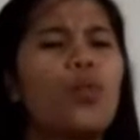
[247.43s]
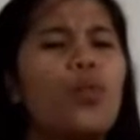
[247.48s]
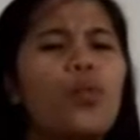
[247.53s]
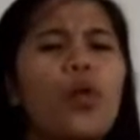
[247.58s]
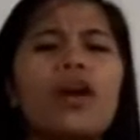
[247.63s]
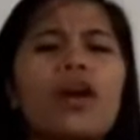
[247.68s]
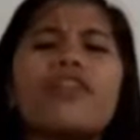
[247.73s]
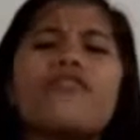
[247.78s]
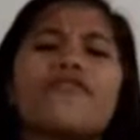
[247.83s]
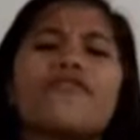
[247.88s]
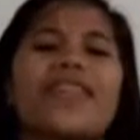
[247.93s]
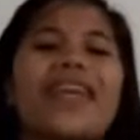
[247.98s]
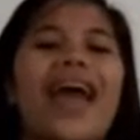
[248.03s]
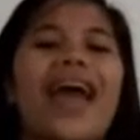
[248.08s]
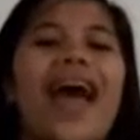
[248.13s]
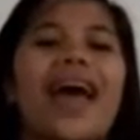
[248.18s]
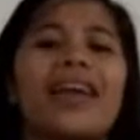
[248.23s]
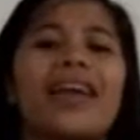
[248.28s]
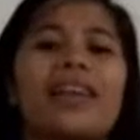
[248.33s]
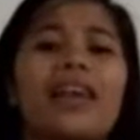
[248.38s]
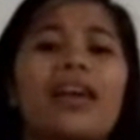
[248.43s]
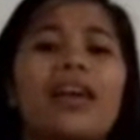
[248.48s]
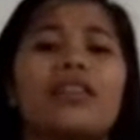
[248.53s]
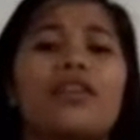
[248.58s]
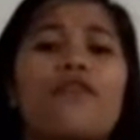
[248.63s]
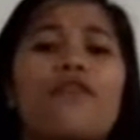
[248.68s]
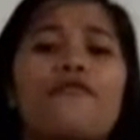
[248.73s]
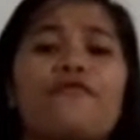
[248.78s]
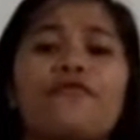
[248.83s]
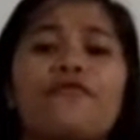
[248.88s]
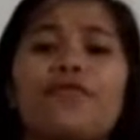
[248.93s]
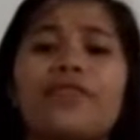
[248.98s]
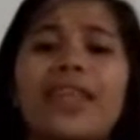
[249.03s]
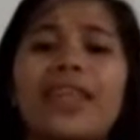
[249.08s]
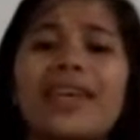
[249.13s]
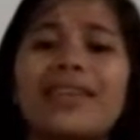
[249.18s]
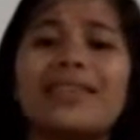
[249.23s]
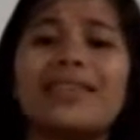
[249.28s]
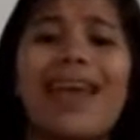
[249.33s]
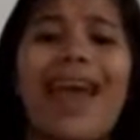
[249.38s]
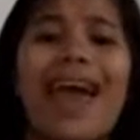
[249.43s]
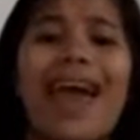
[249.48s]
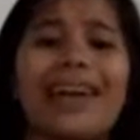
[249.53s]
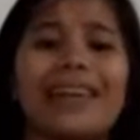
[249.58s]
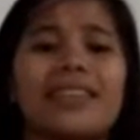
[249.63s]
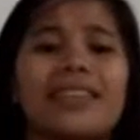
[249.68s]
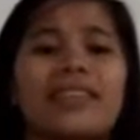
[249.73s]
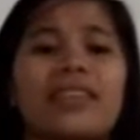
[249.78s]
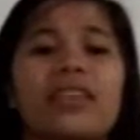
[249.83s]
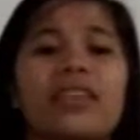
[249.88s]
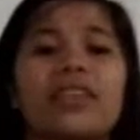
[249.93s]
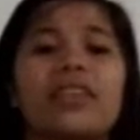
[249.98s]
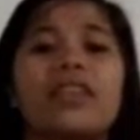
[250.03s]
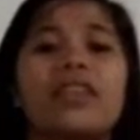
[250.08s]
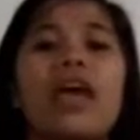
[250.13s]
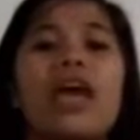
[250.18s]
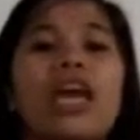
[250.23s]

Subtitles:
One of the highlights of this accent